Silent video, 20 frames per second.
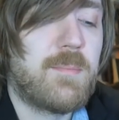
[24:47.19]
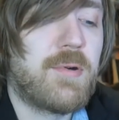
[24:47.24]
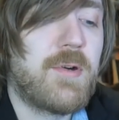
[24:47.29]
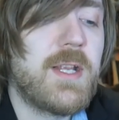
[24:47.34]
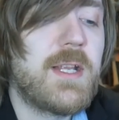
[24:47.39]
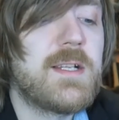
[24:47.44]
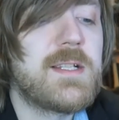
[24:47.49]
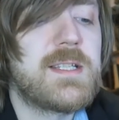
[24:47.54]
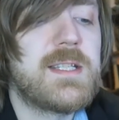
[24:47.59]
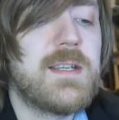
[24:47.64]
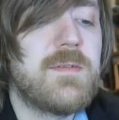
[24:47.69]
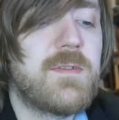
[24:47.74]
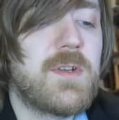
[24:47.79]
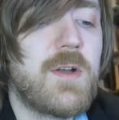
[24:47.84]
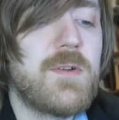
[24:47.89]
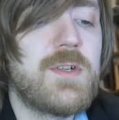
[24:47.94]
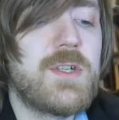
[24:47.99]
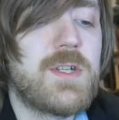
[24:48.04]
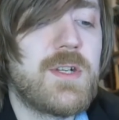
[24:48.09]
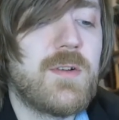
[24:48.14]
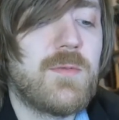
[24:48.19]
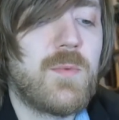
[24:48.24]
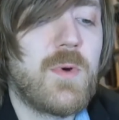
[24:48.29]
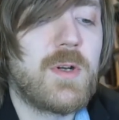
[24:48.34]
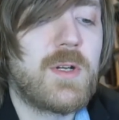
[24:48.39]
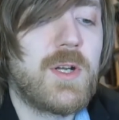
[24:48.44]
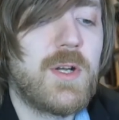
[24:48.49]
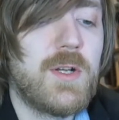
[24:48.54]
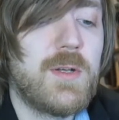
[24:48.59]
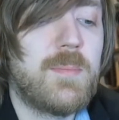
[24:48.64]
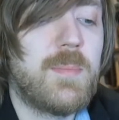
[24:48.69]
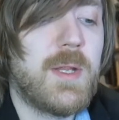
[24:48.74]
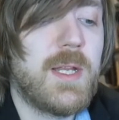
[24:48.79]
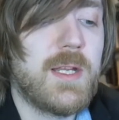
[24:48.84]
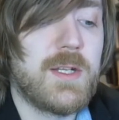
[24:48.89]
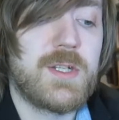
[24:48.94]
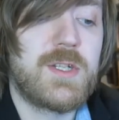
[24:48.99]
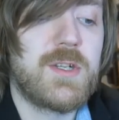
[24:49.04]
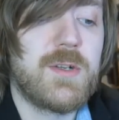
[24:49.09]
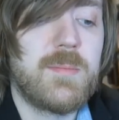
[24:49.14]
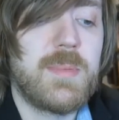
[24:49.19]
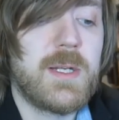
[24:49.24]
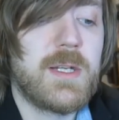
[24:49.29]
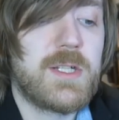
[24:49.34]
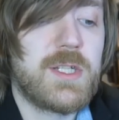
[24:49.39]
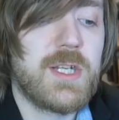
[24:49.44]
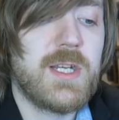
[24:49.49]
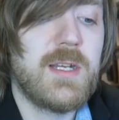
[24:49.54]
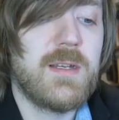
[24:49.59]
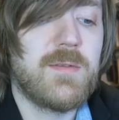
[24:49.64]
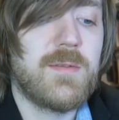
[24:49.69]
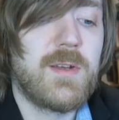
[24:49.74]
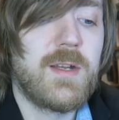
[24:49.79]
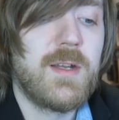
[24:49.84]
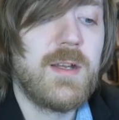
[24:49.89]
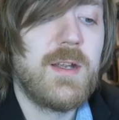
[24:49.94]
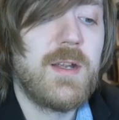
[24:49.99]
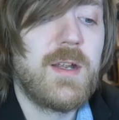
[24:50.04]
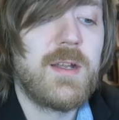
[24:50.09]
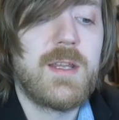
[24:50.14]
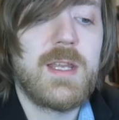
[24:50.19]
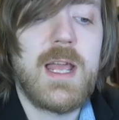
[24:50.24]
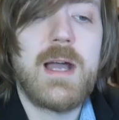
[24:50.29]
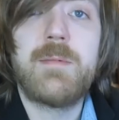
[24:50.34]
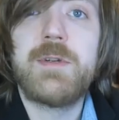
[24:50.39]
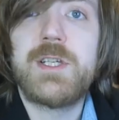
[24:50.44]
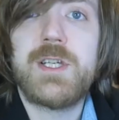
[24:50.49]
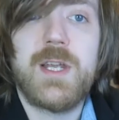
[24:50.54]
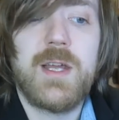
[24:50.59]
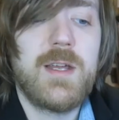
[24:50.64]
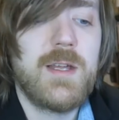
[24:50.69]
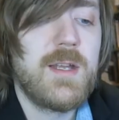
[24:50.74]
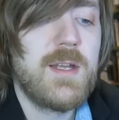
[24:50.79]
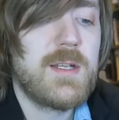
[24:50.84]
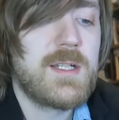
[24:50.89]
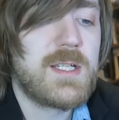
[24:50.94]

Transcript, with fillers: a preconceived notion of what could be and should be achieved. The amateur,